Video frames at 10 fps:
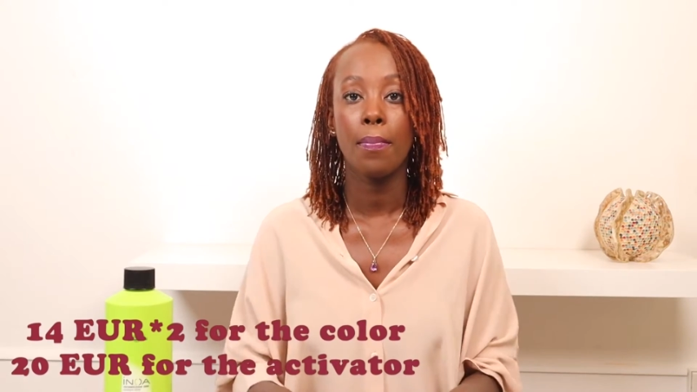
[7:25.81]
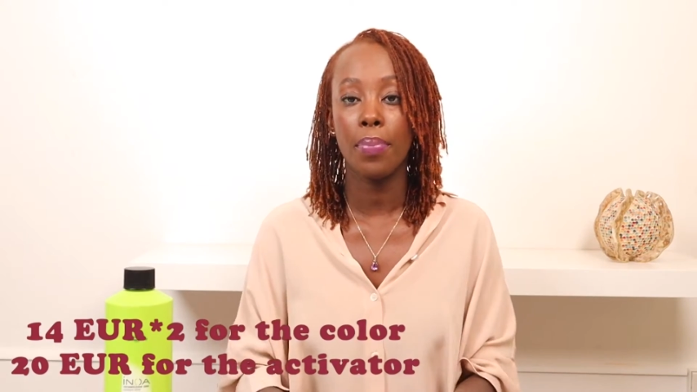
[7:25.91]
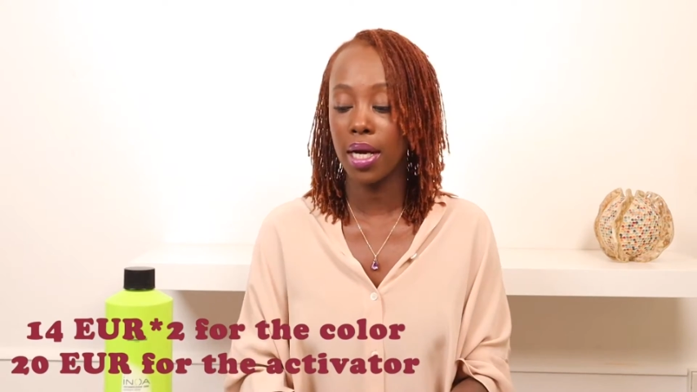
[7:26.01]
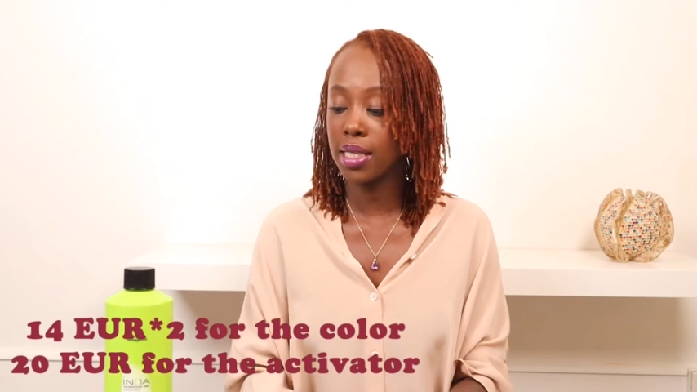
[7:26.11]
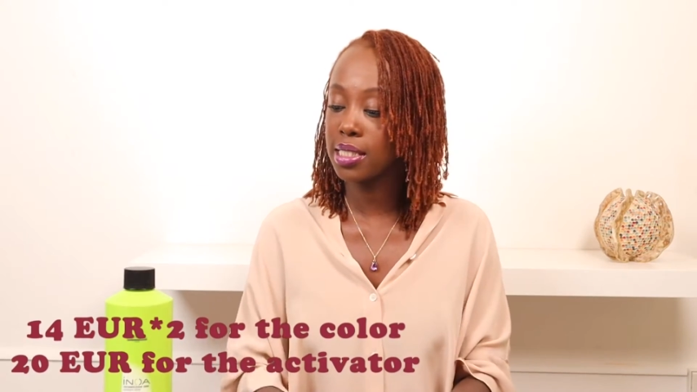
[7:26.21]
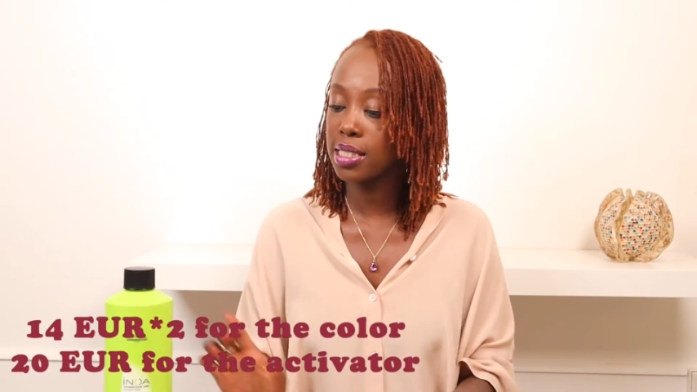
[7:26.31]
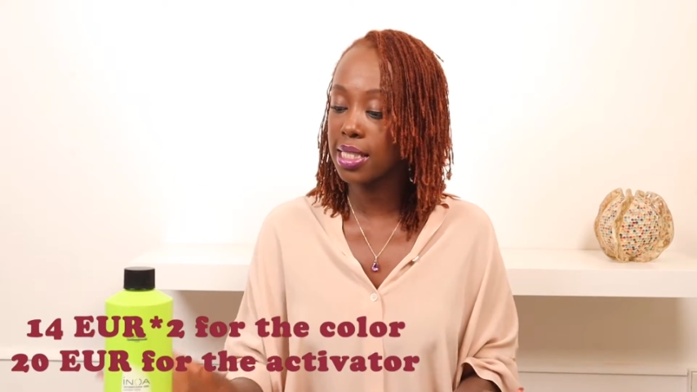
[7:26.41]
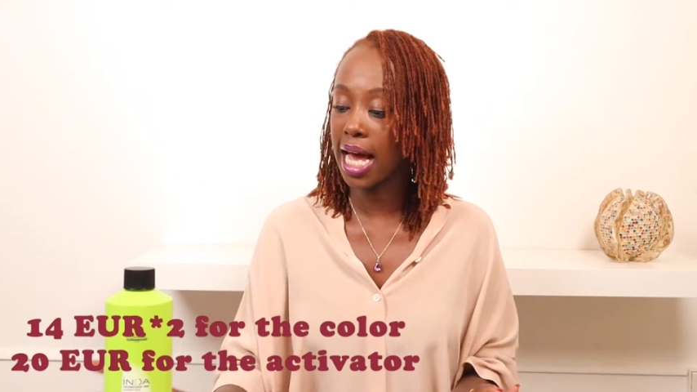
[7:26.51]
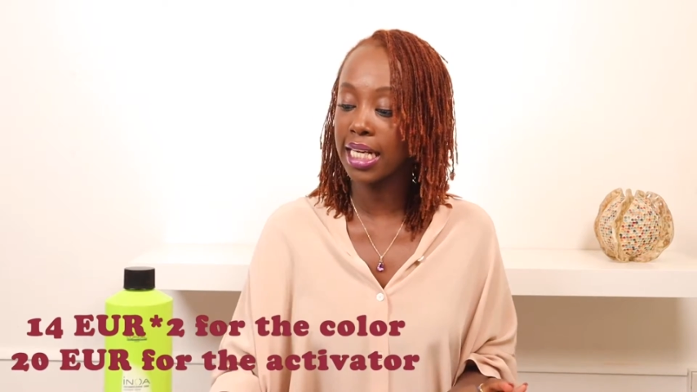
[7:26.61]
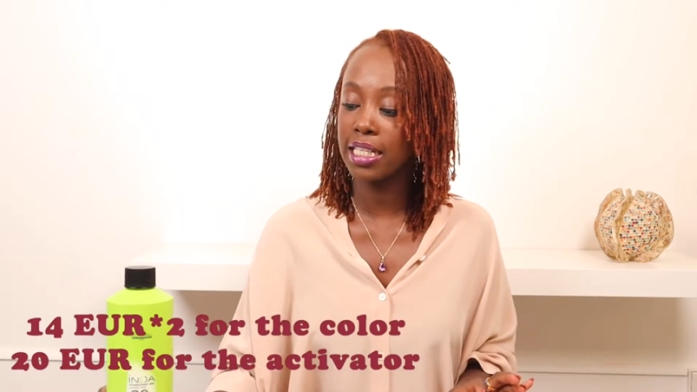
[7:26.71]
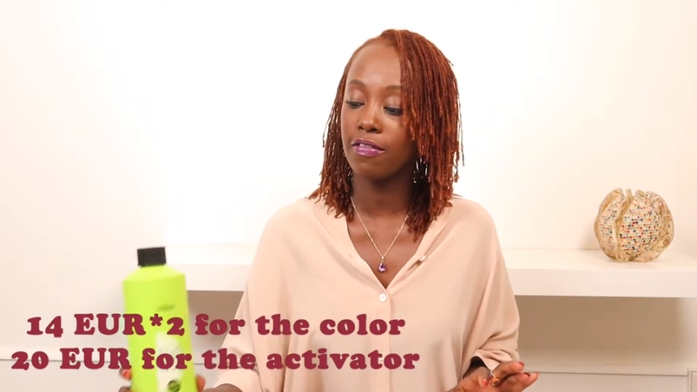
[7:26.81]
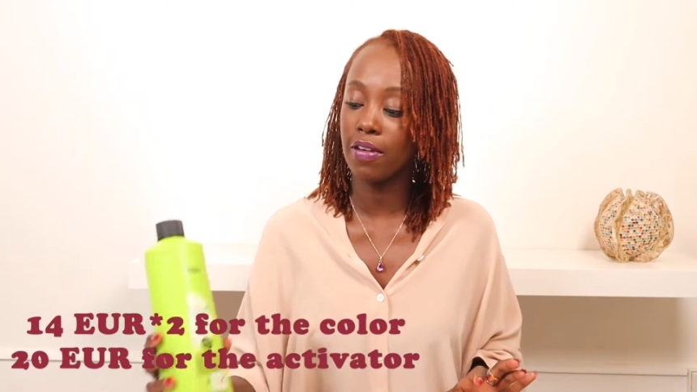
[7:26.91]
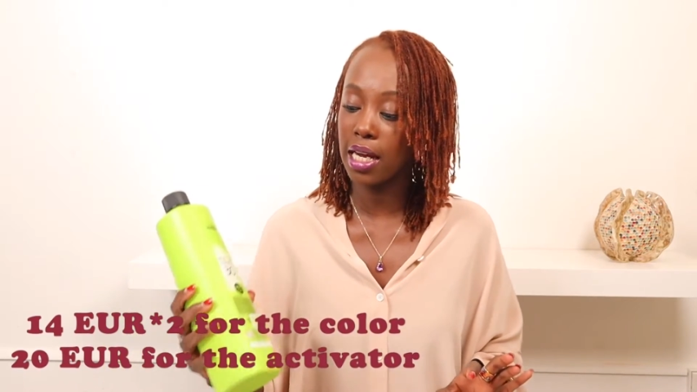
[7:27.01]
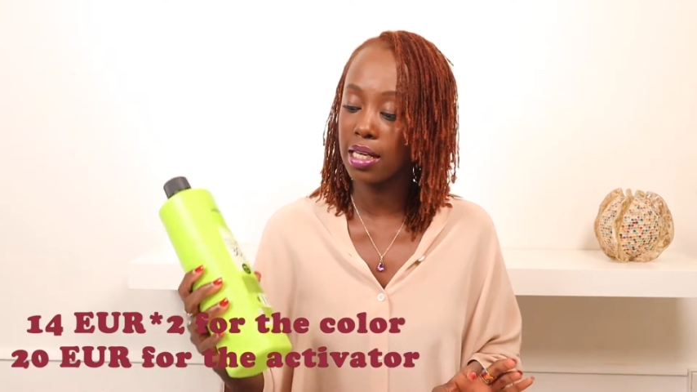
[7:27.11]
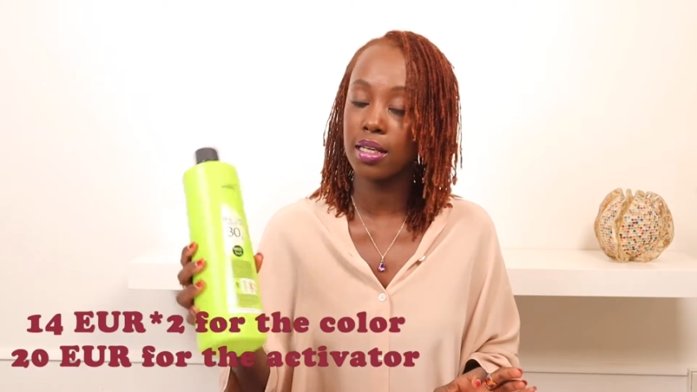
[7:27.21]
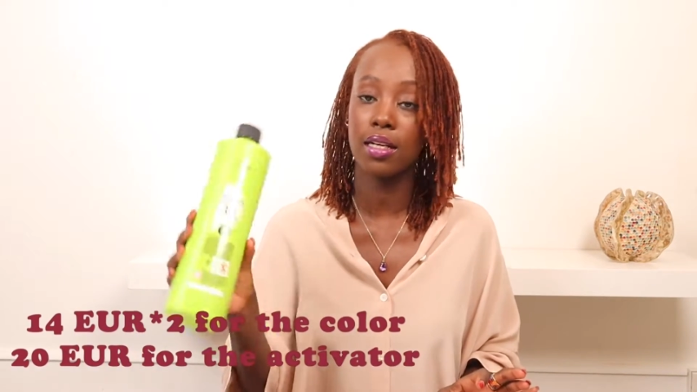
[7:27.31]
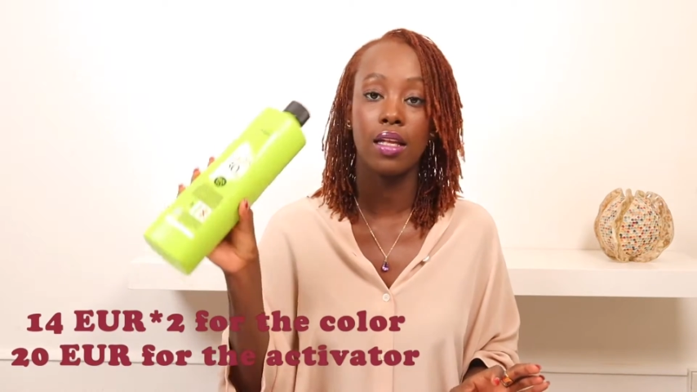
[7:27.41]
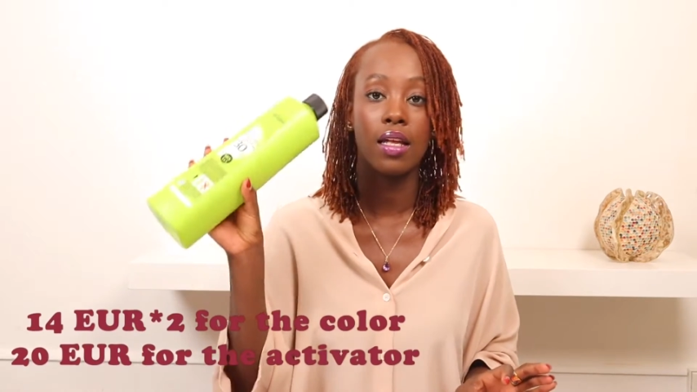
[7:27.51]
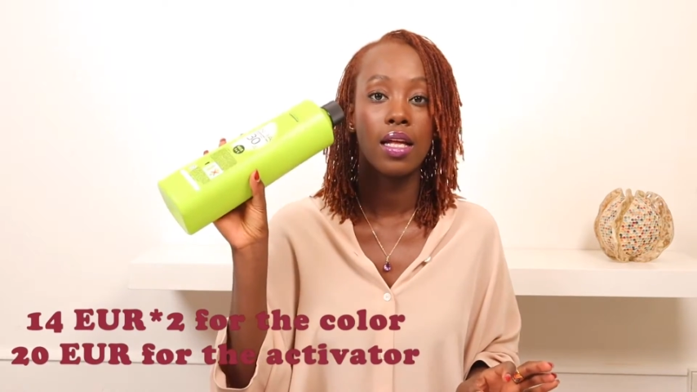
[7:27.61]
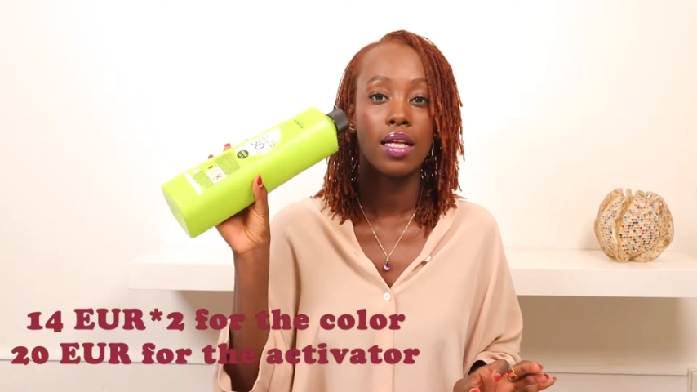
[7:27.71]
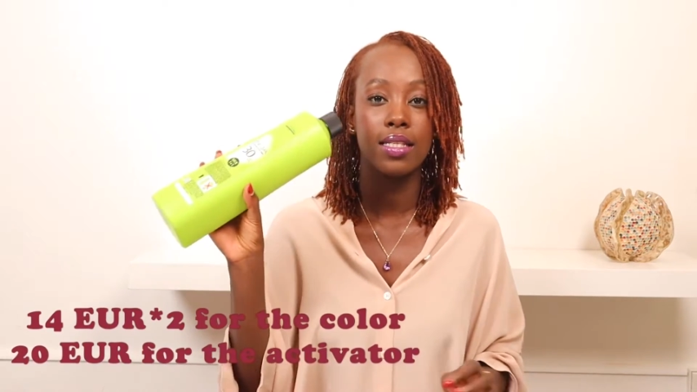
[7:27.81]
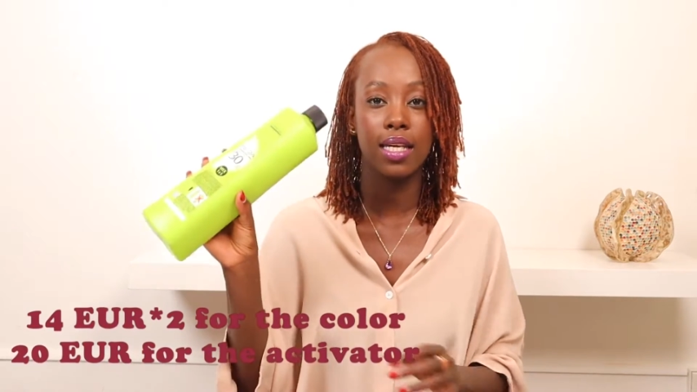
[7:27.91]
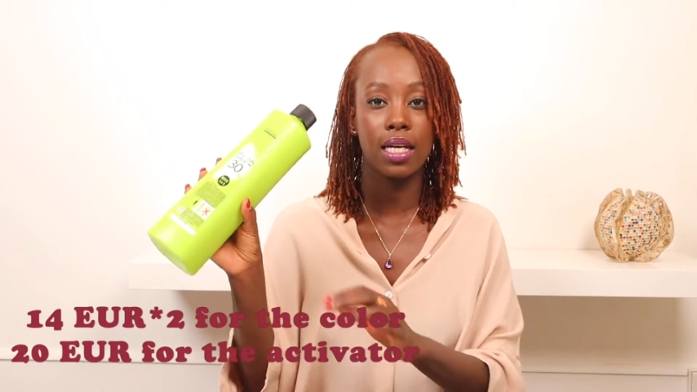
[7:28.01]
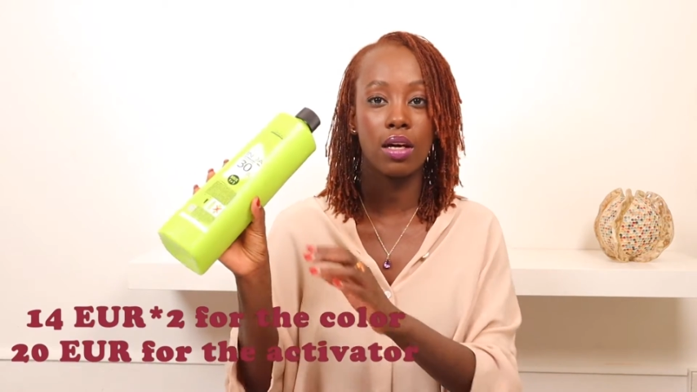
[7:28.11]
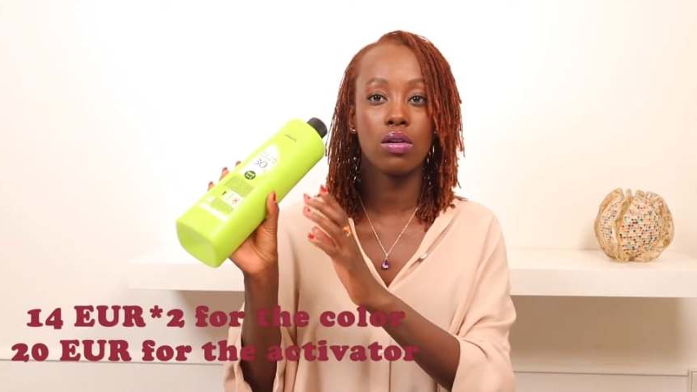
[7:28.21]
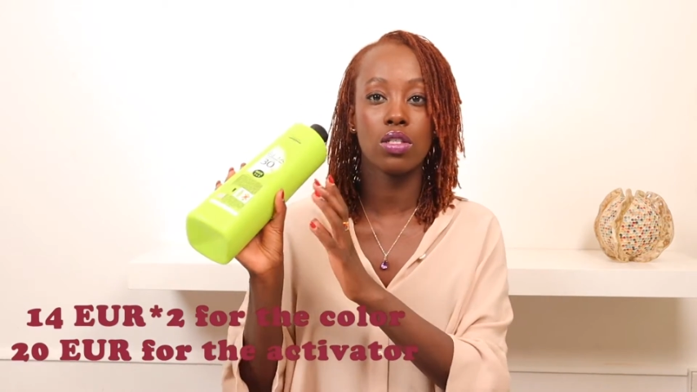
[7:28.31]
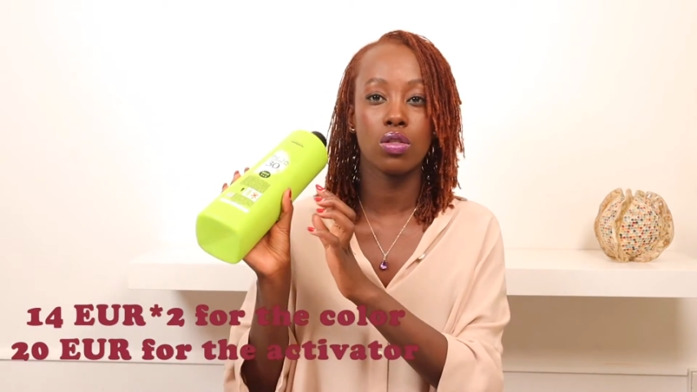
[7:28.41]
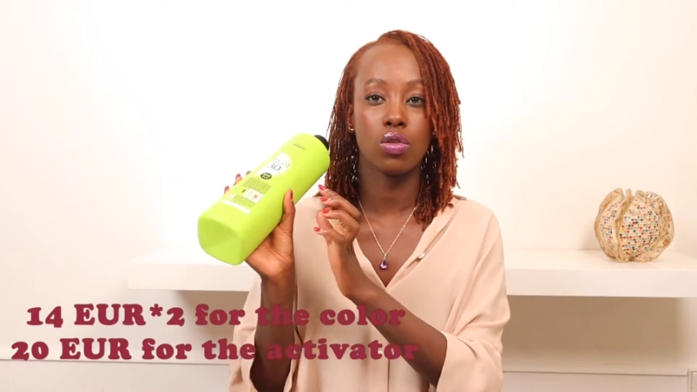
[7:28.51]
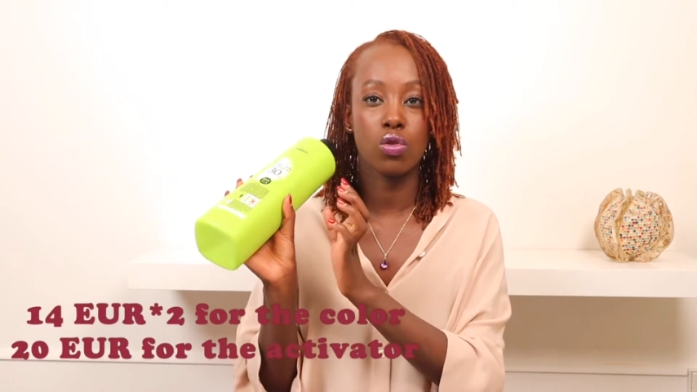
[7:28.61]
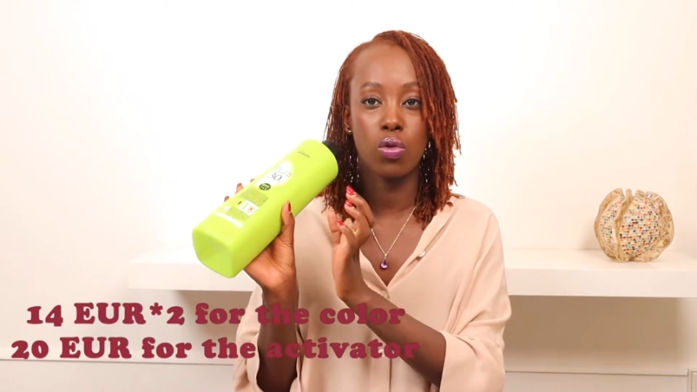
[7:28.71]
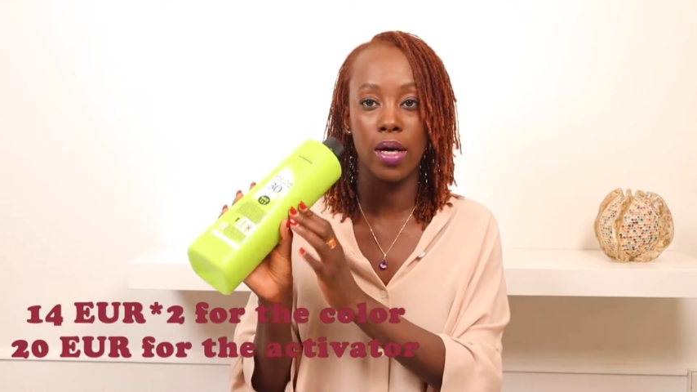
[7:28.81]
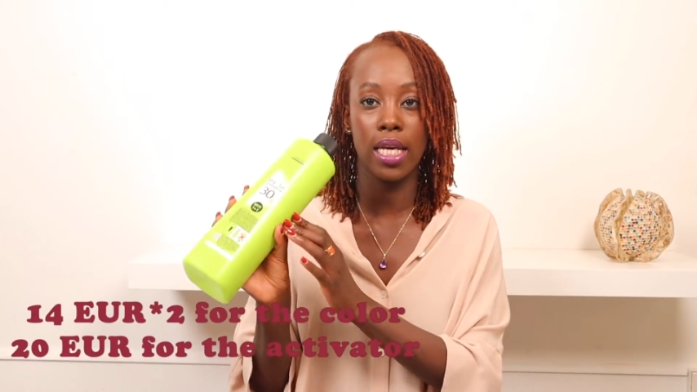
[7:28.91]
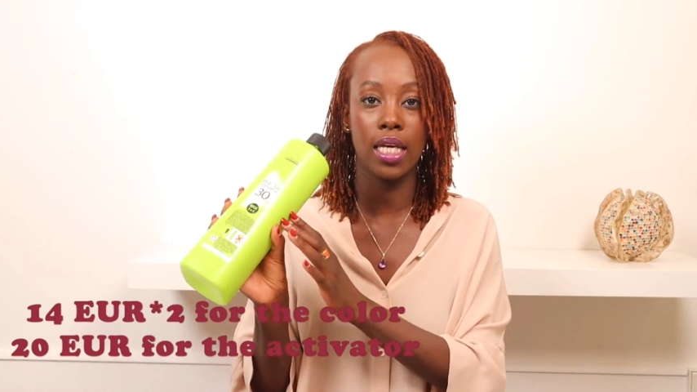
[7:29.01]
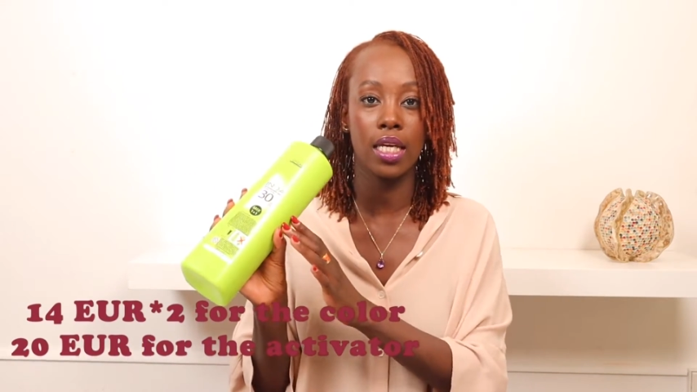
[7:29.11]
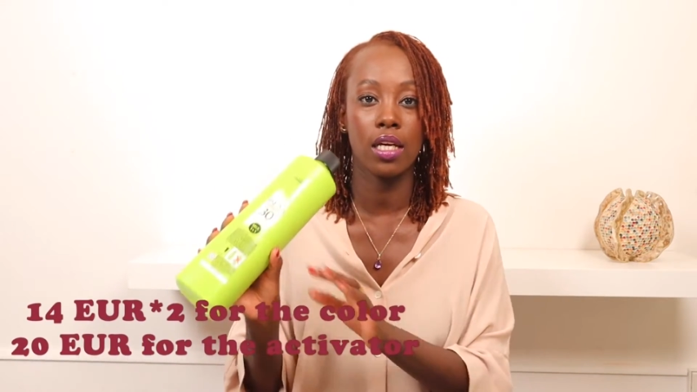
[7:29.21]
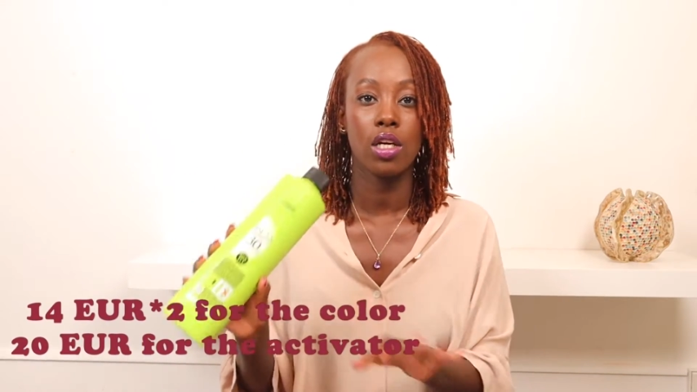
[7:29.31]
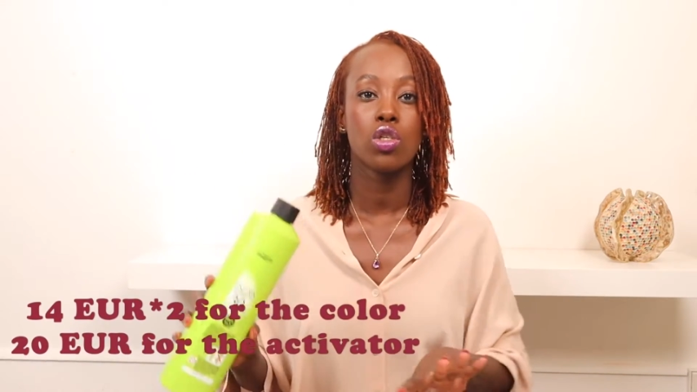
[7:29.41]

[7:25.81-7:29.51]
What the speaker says: Plus this activator that cost 20.